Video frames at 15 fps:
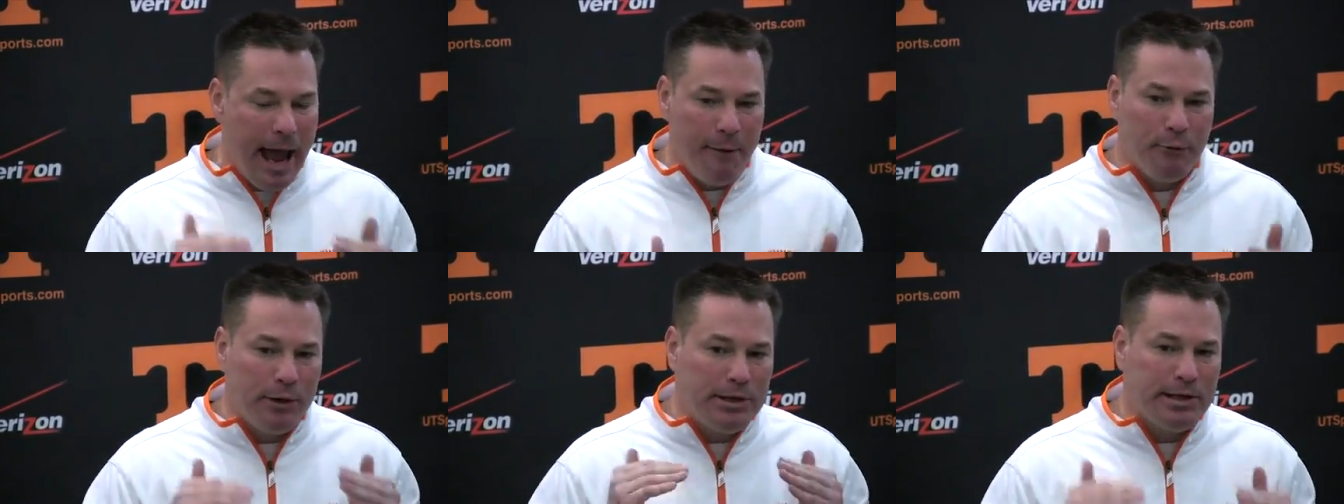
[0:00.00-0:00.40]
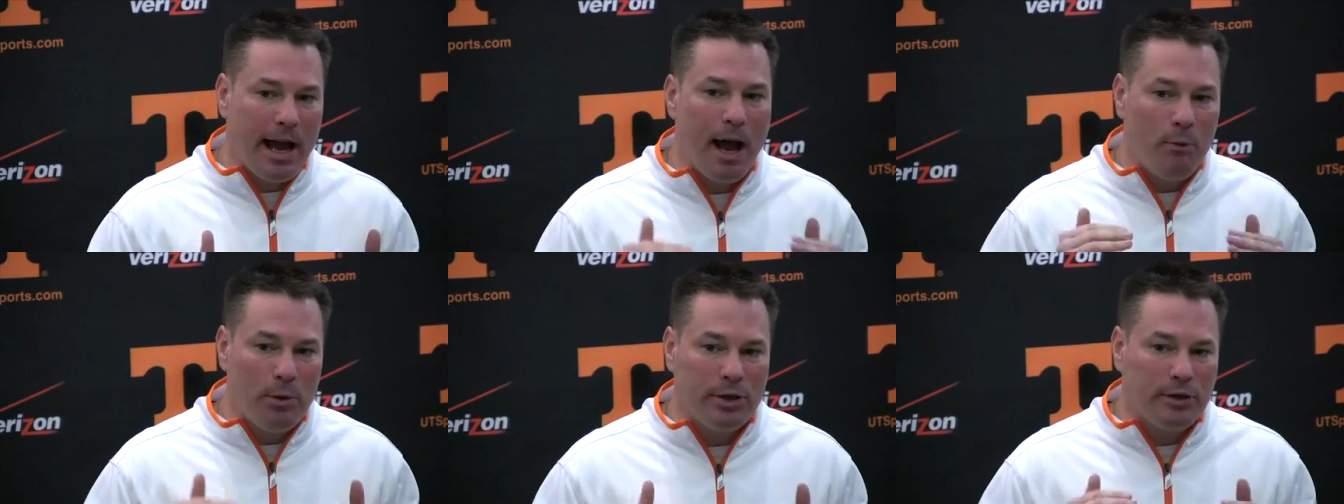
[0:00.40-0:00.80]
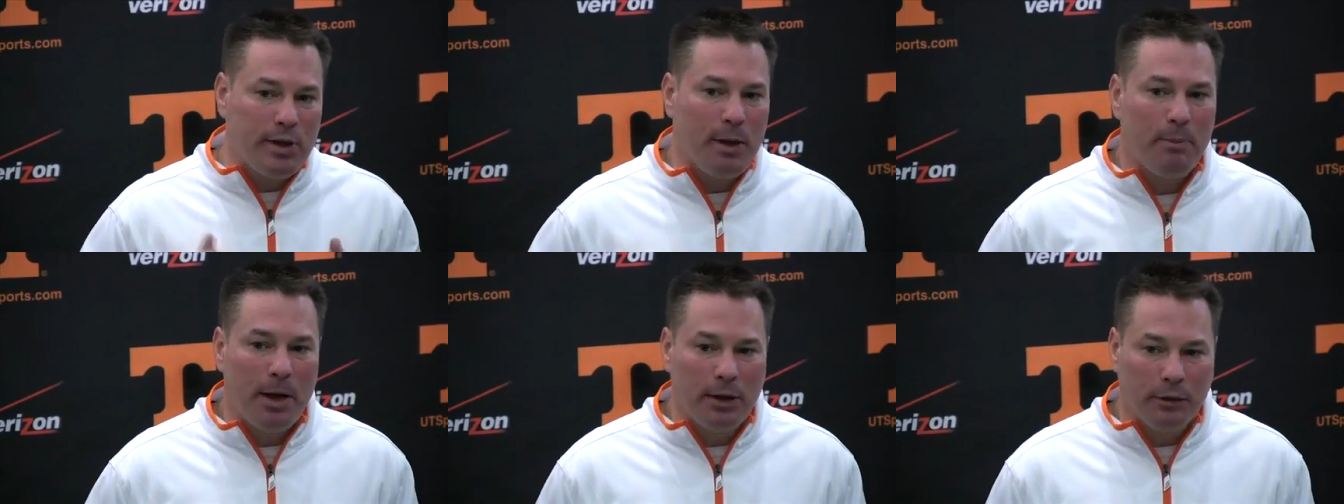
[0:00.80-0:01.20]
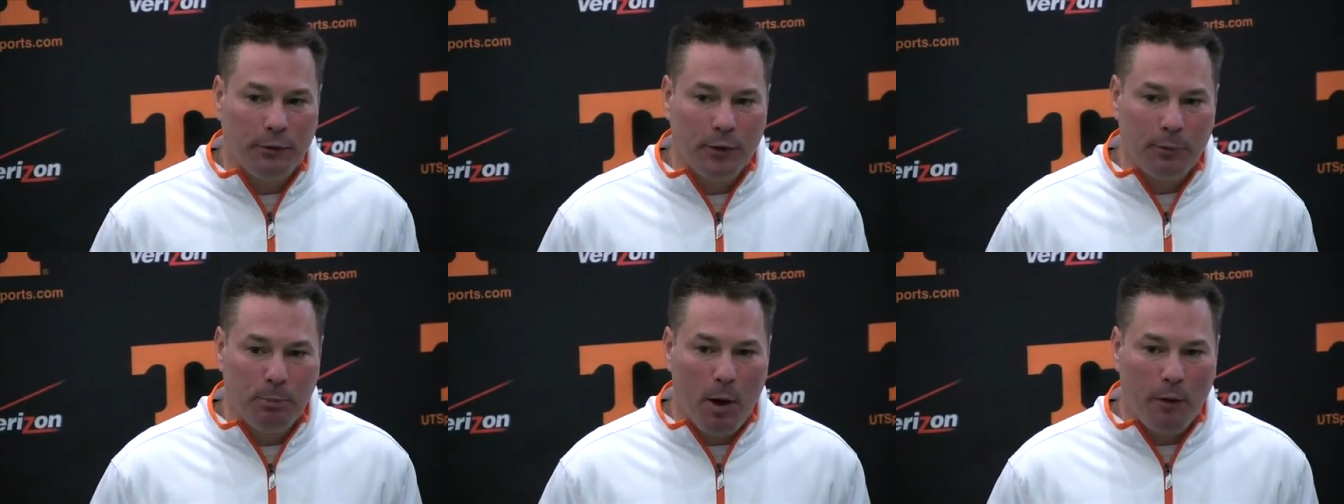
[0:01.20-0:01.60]
every time we step on the
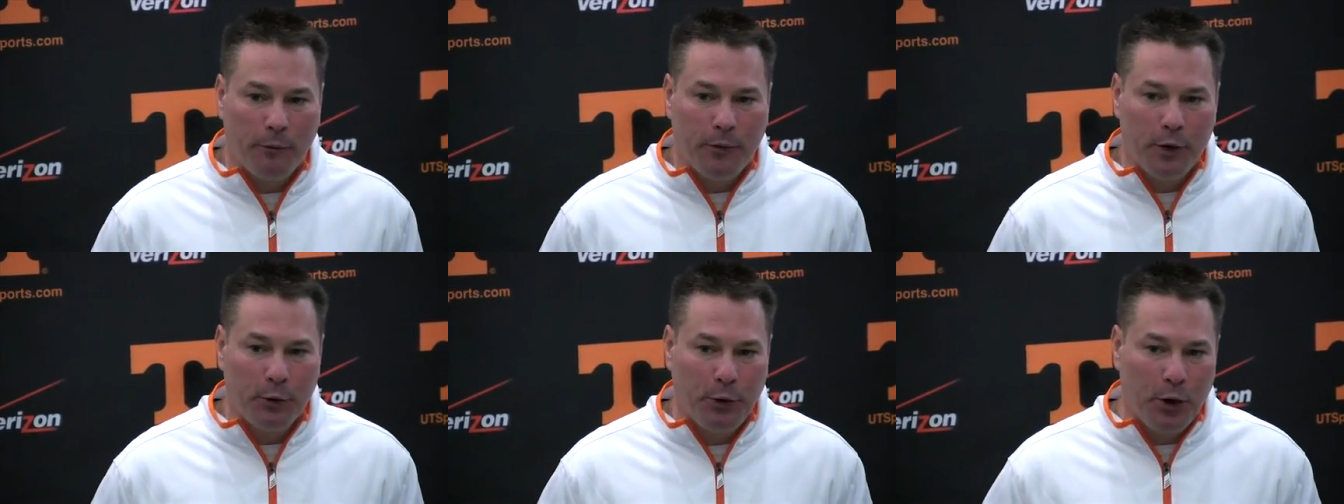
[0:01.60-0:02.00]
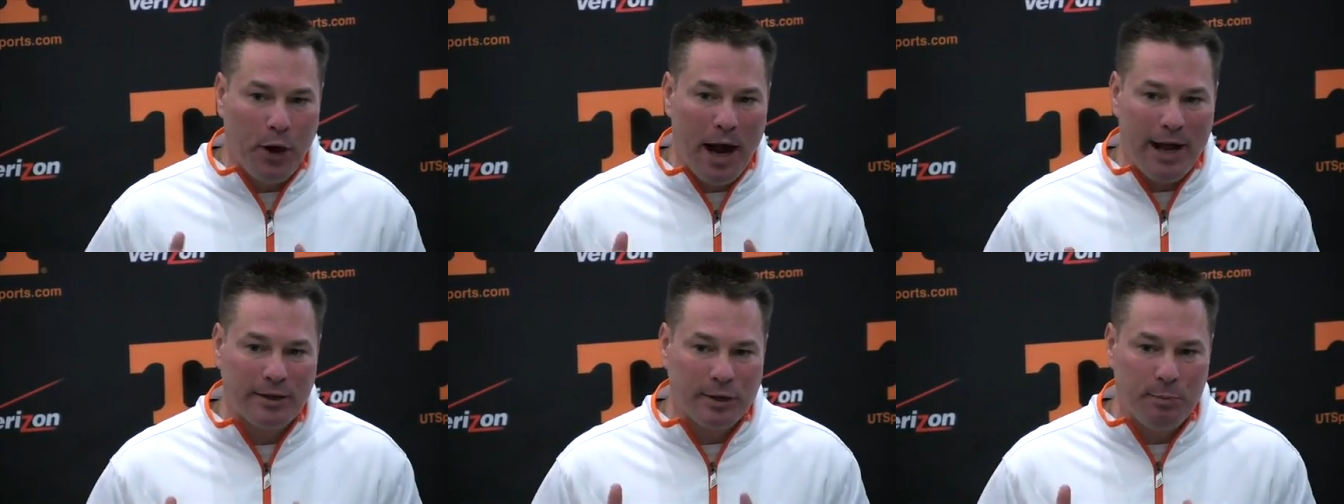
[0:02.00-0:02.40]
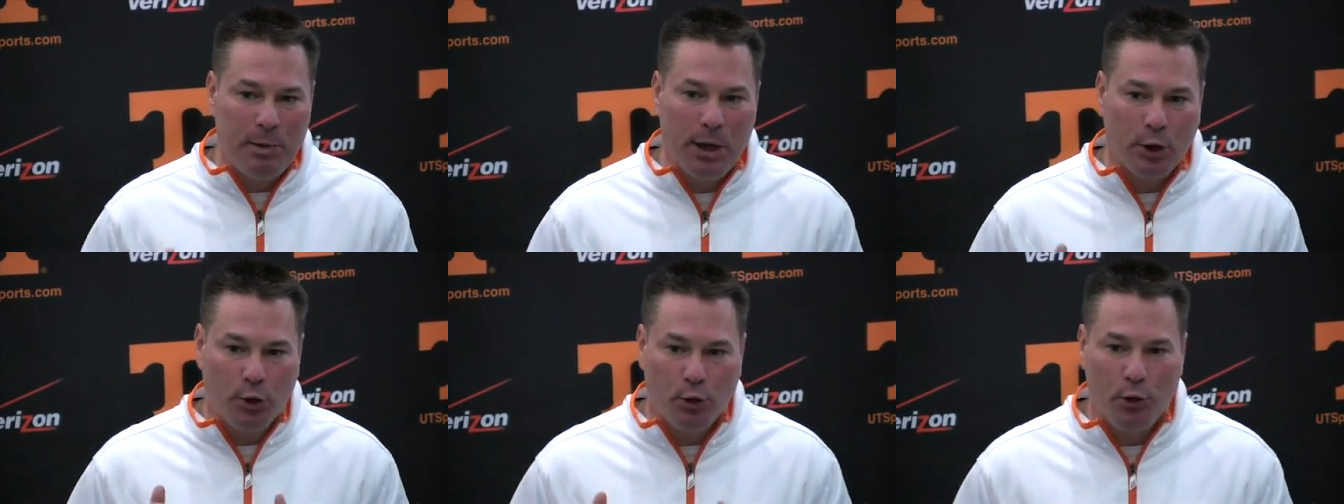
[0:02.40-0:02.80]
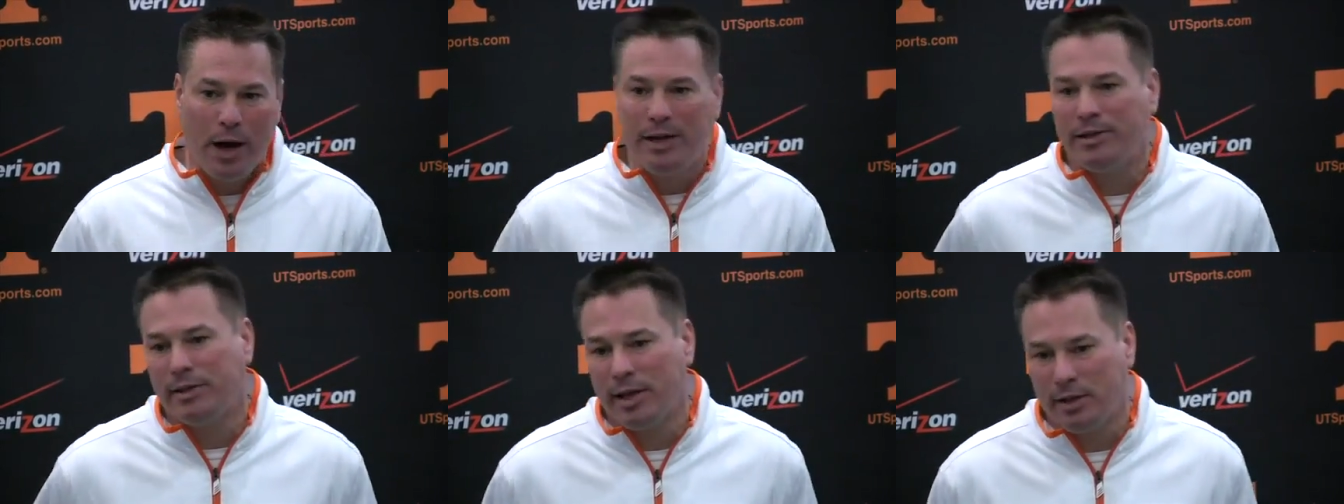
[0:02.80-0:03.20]
football field, there has to be a
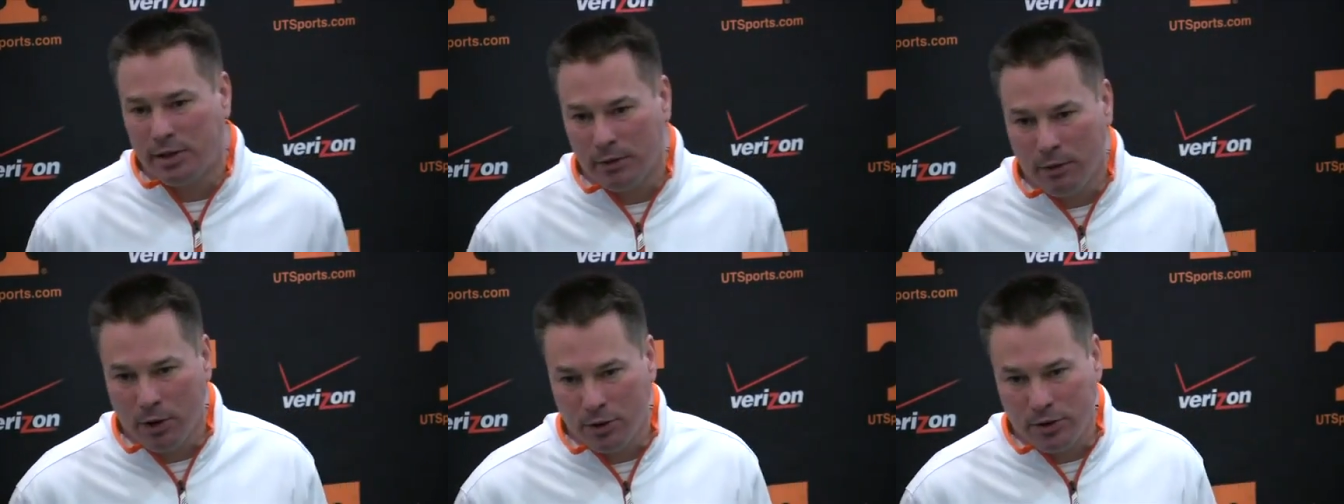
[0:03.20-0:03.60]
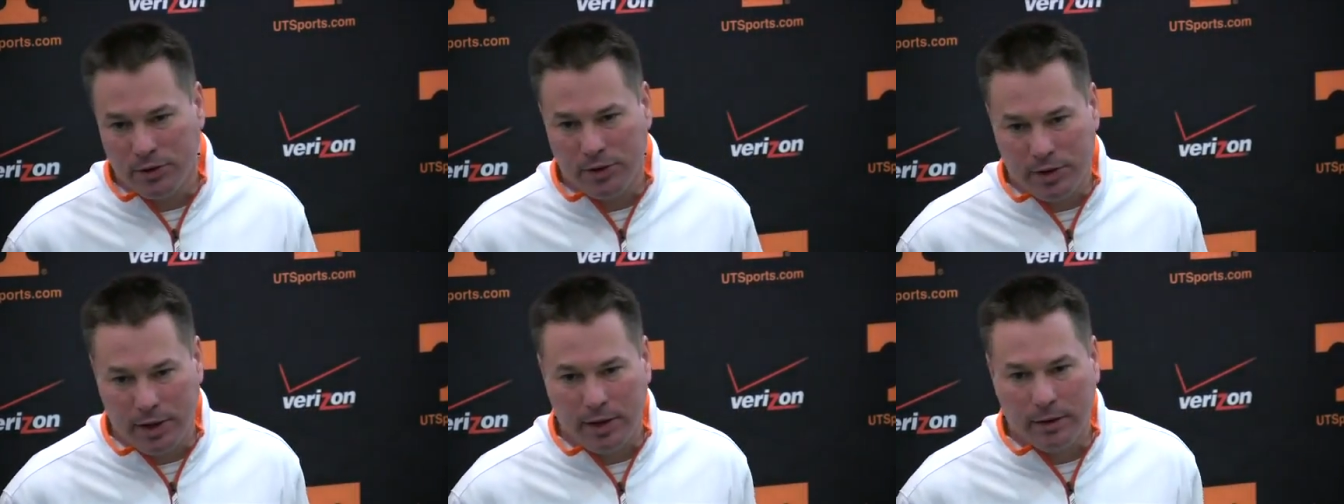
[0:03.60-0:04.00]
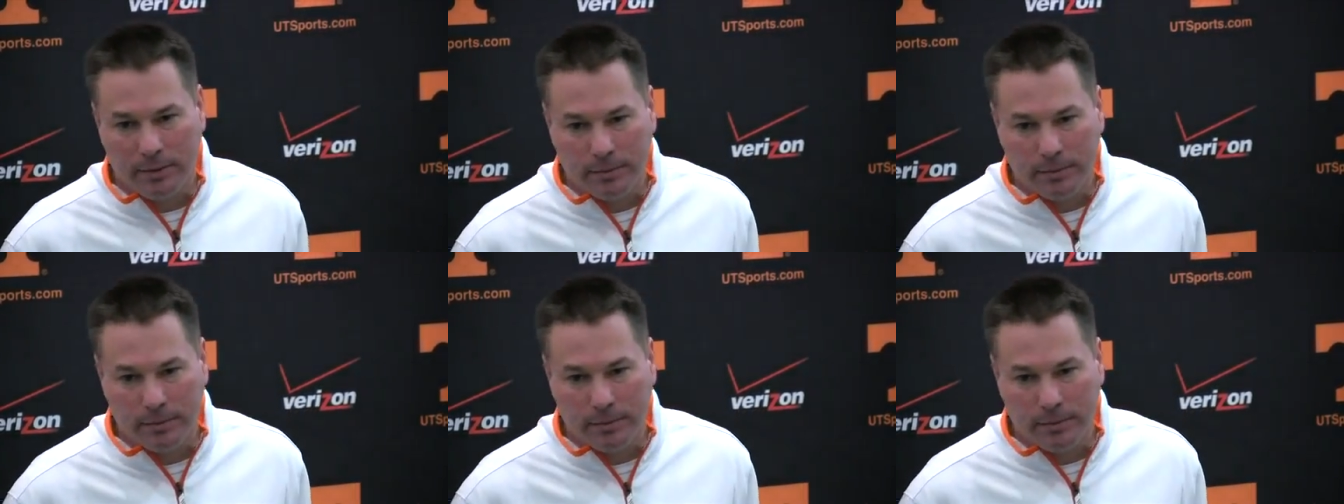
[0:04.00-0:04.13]
great sense of urgency.